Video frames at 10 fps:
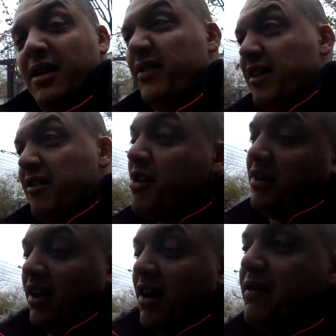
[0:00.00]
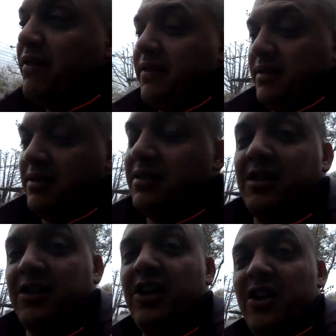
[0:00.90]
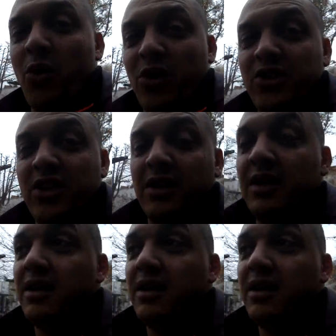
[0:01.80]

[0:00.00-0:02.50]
of their own life to sit and watch it.